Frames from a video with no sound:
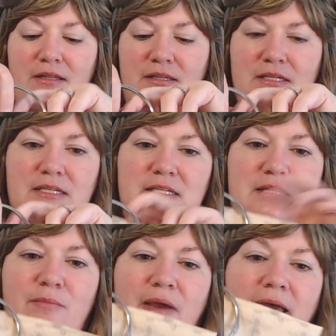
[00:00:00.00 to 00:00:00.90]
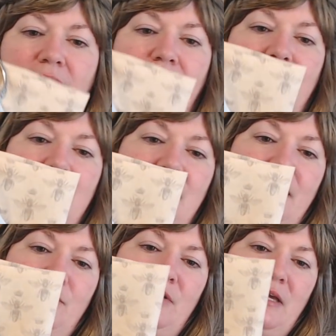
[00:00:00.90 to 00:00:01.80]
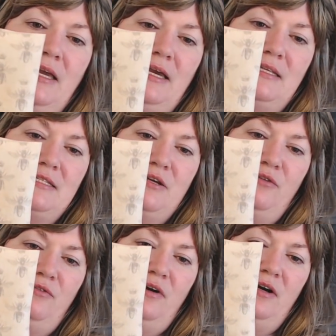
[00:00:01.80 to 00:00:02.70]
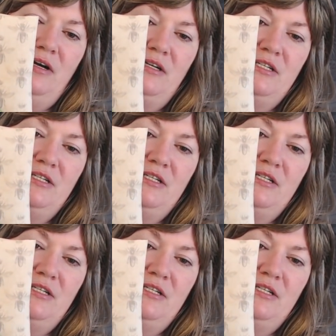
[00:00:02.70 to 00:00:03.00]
this is the palette that I'm looking at so far.